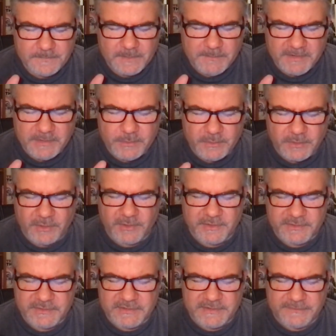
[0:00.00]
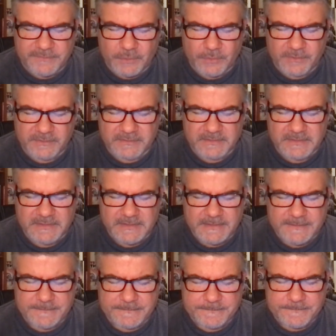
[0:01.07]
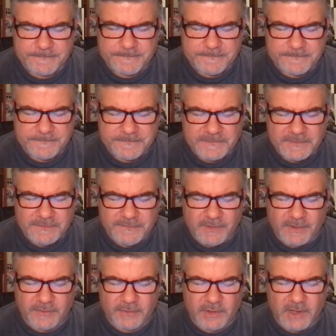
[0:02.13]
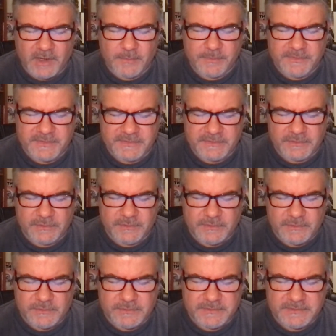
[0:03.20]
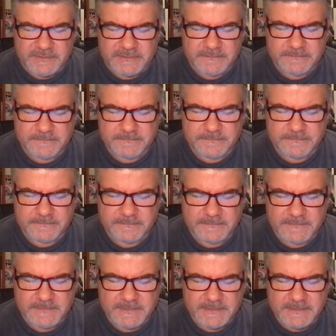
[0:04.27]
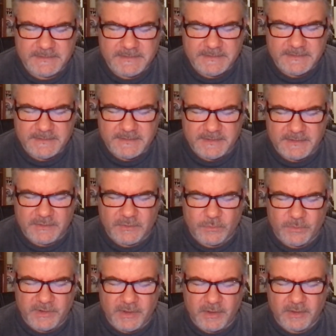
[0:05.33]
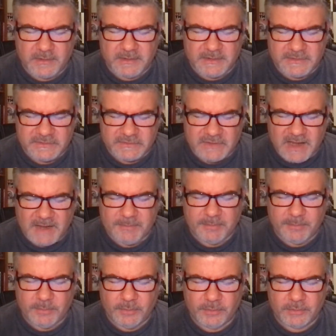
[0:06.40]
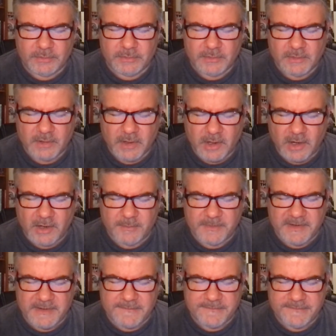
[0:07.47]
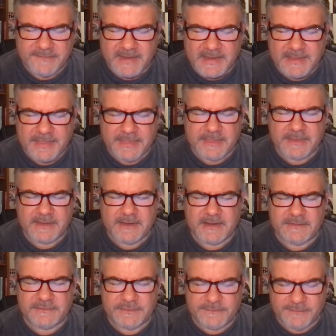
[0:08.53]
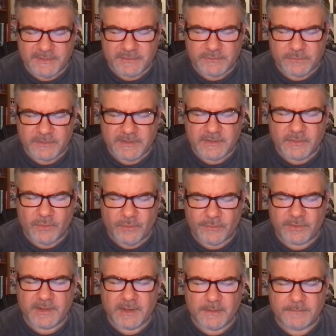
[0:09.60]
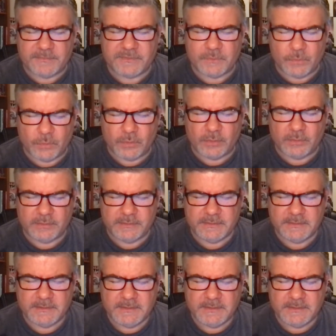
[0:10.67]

May you encourage these folks, Father God, with this good news that we are an unstoppable army of faith is the victory that overcomes the world.